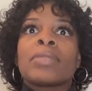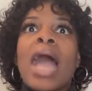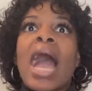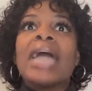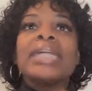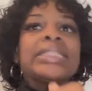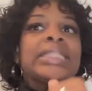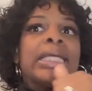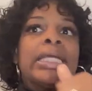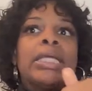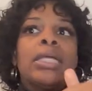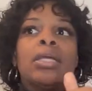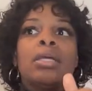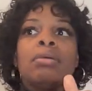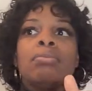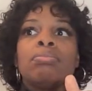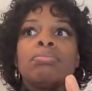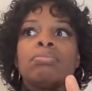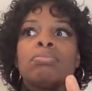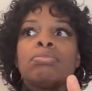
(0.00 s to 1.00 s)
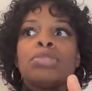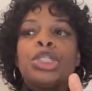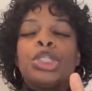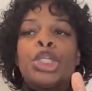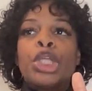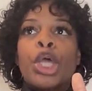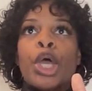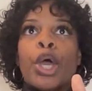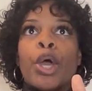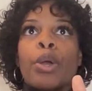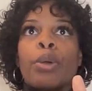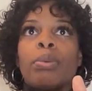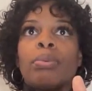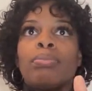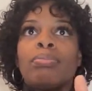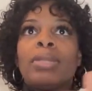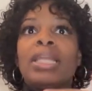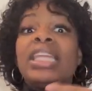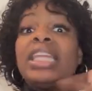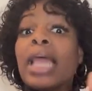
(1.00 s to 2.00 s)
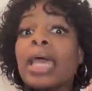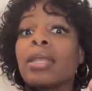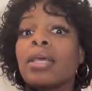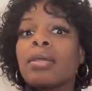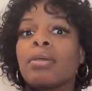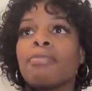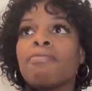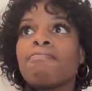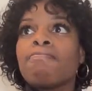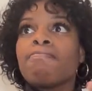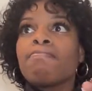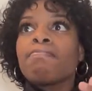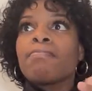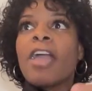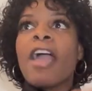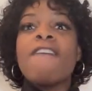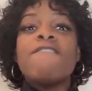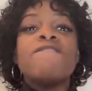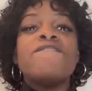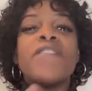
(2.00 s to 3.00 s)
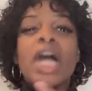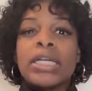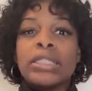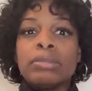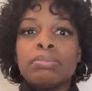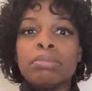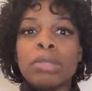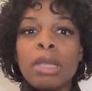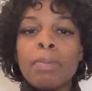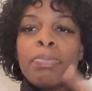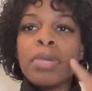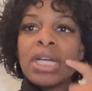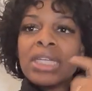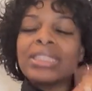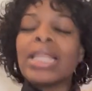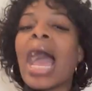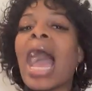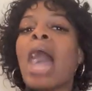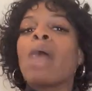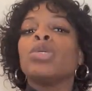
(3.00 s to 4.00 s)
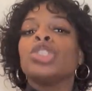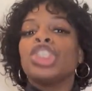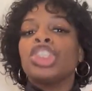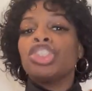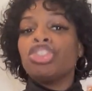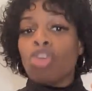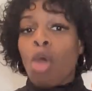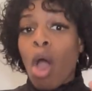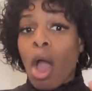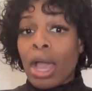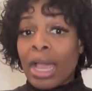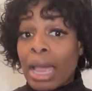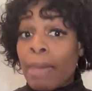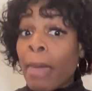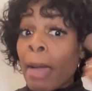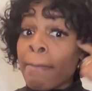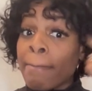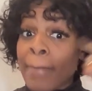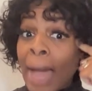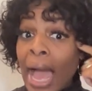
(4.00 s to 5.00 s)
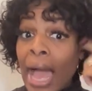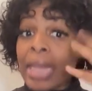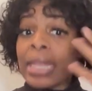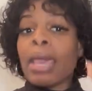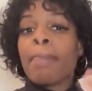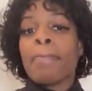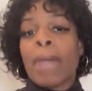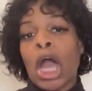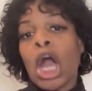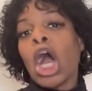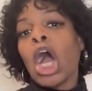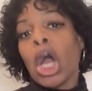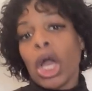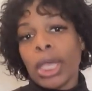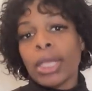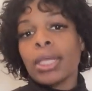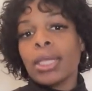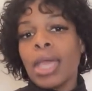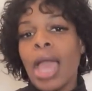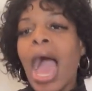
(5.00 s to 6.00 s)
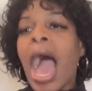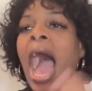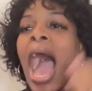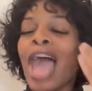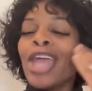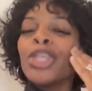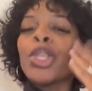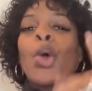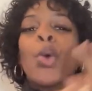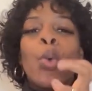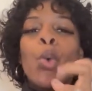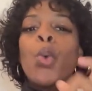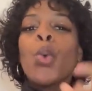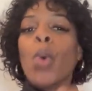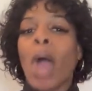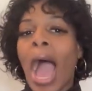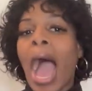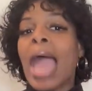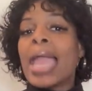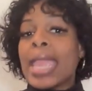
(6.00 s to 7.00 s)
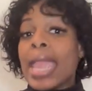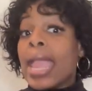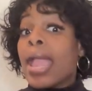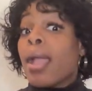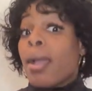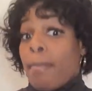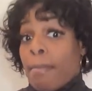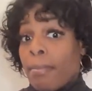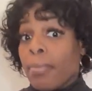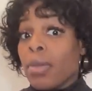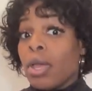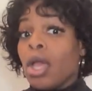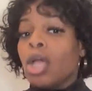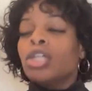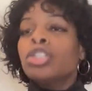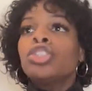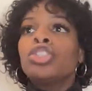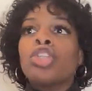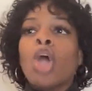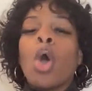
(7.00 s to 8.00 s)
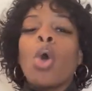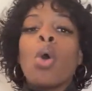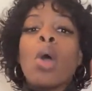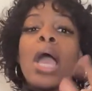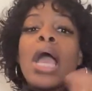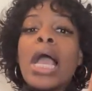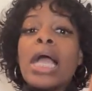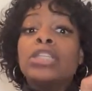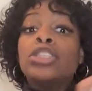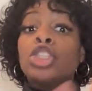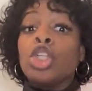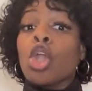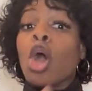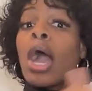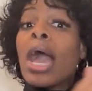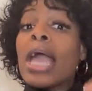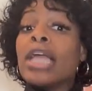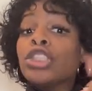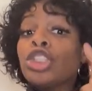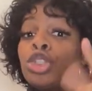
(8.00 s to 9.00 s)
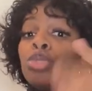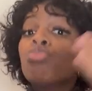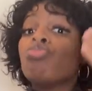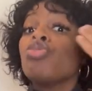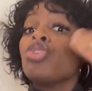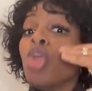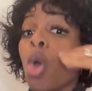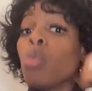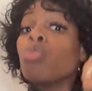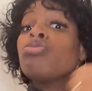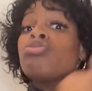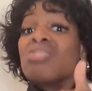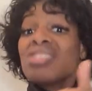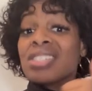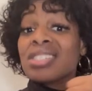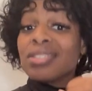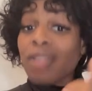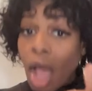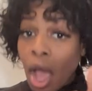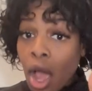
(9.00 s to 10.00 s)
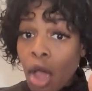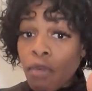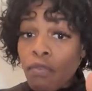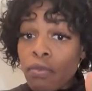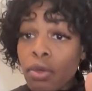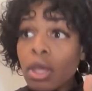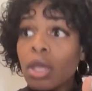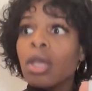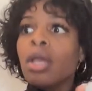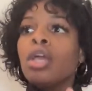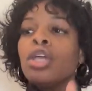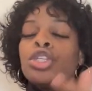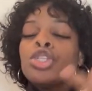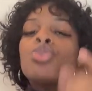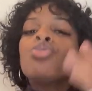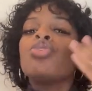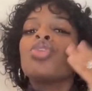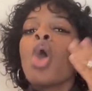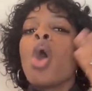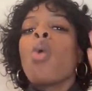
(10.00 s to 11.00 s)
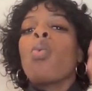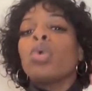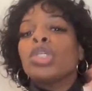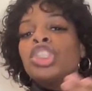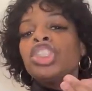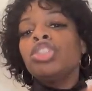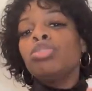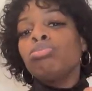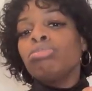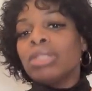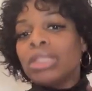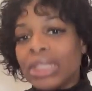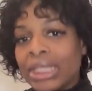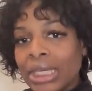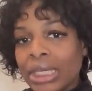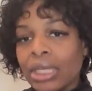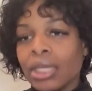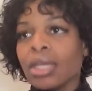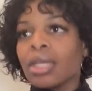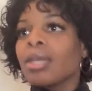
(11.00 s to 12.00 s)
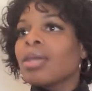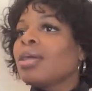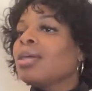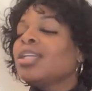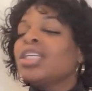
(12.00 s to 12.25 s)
I didn't let it affect me because I was strong in my mind and my heart. I know who I am. So as long as you know your stuff, you know what you need.